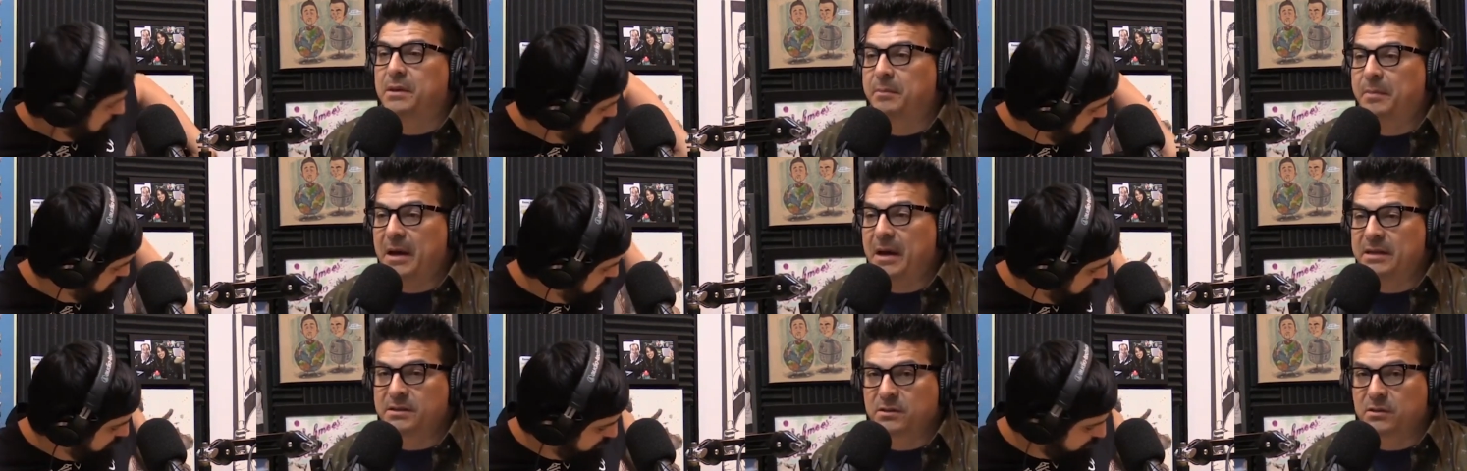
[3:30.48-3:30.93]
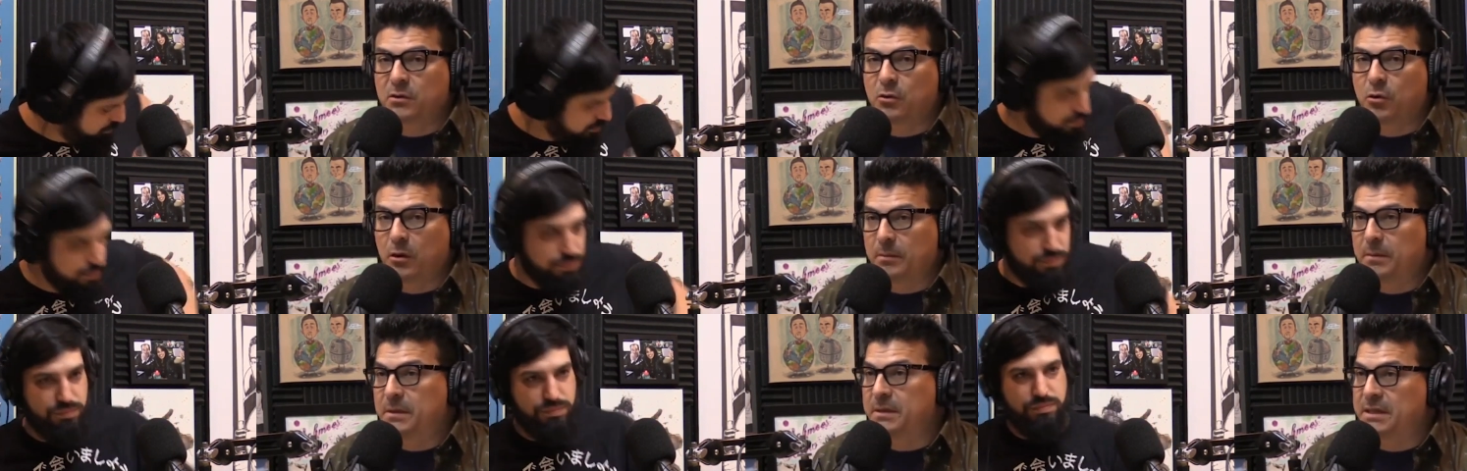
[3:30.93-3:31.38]
Speaker 1: the best
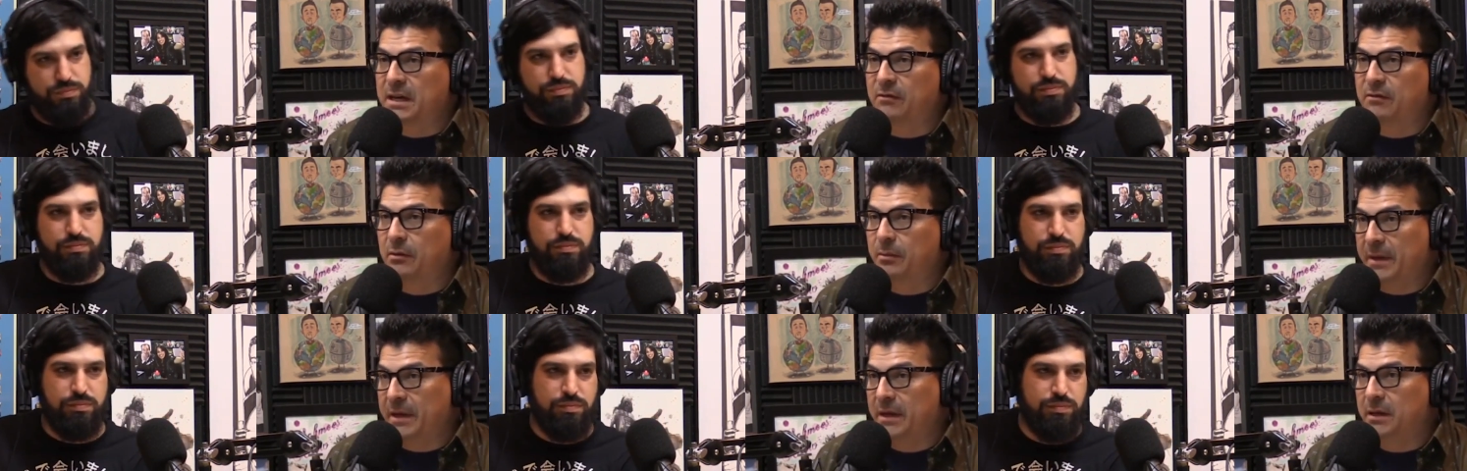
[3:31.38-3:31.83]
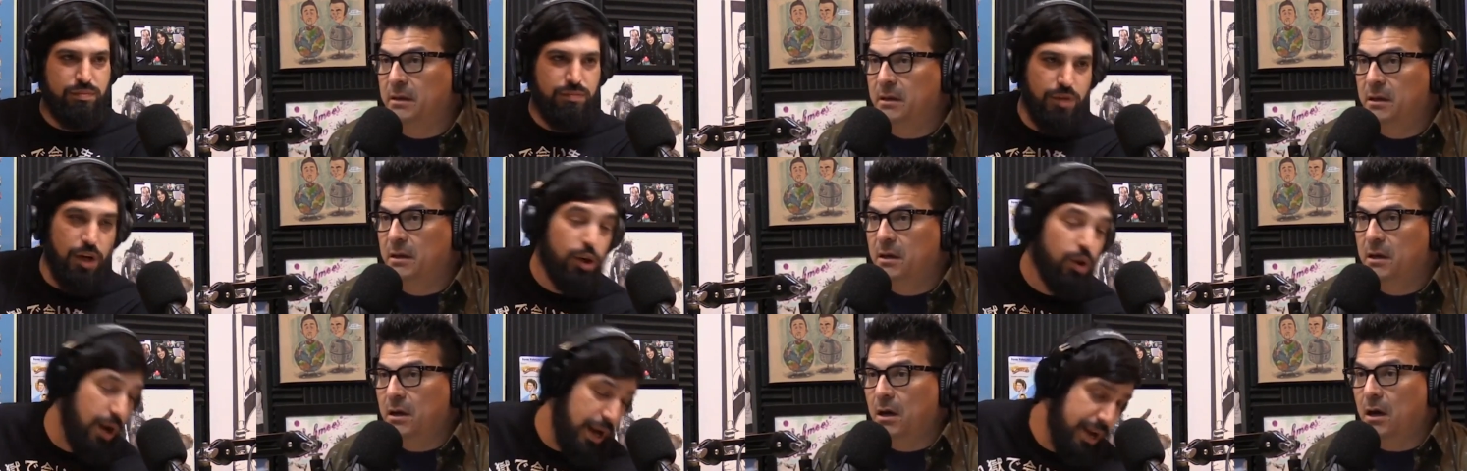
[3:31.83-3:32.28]
Corbin's ever been.
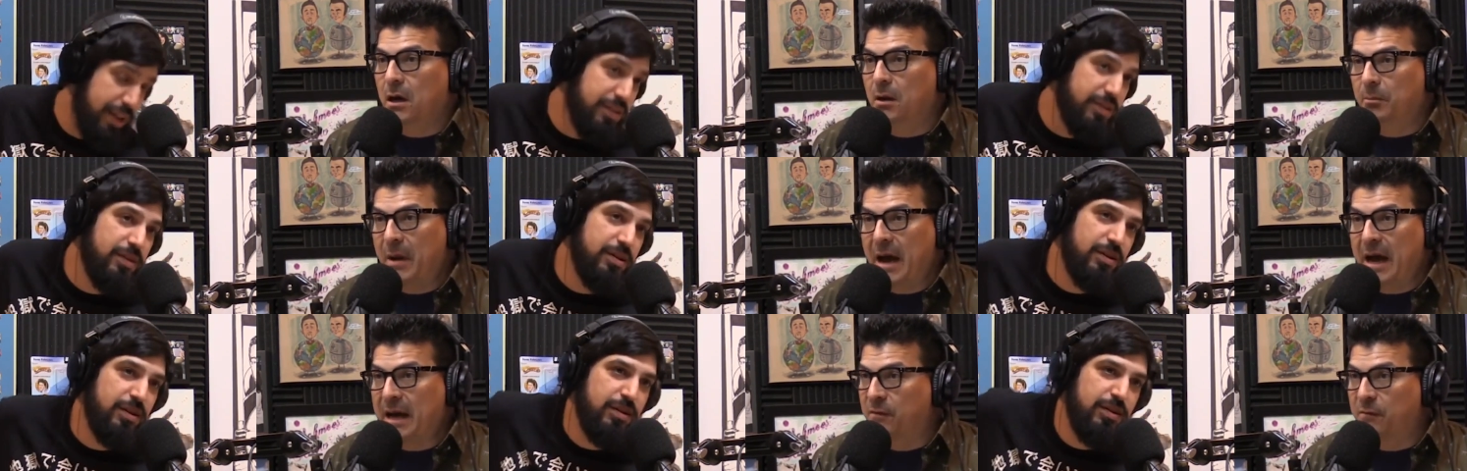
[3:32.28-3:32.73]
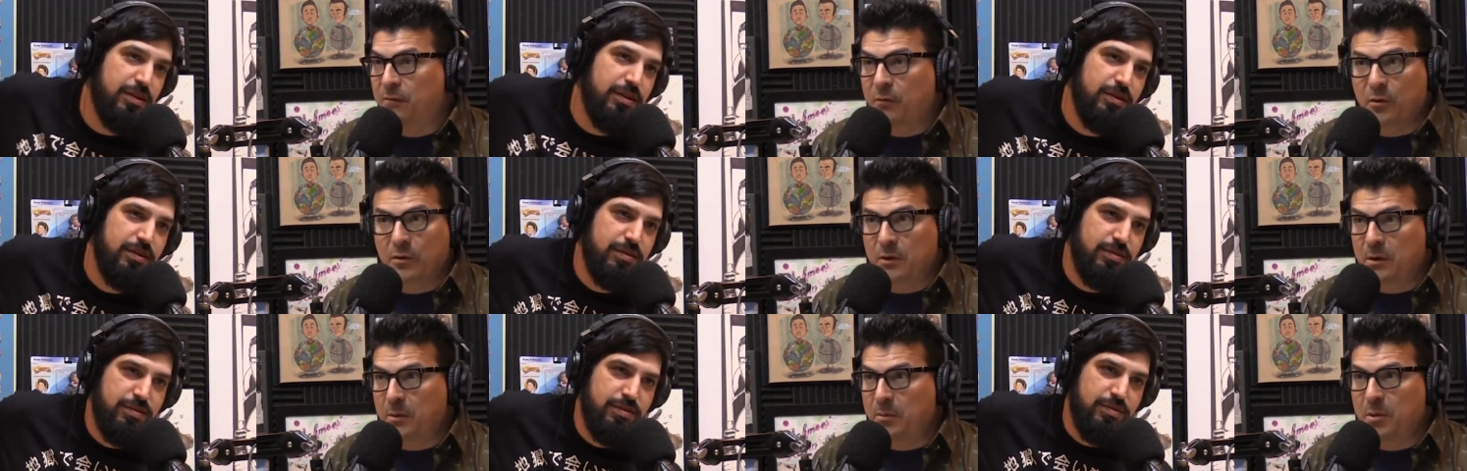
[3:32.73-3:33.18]
Agreed. Back and
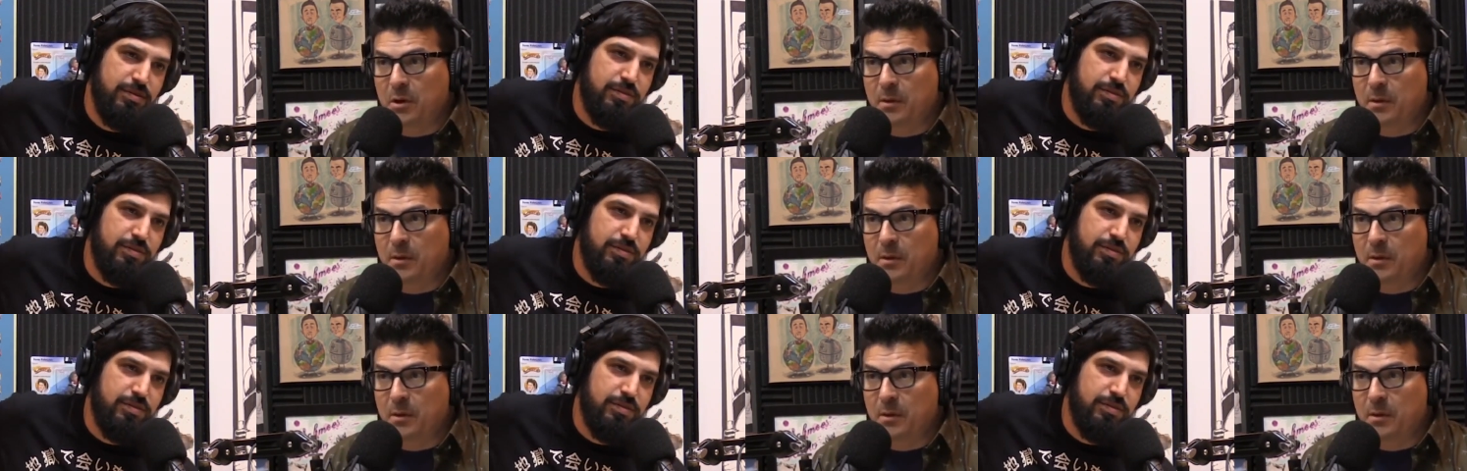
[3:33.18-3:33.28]
forth on a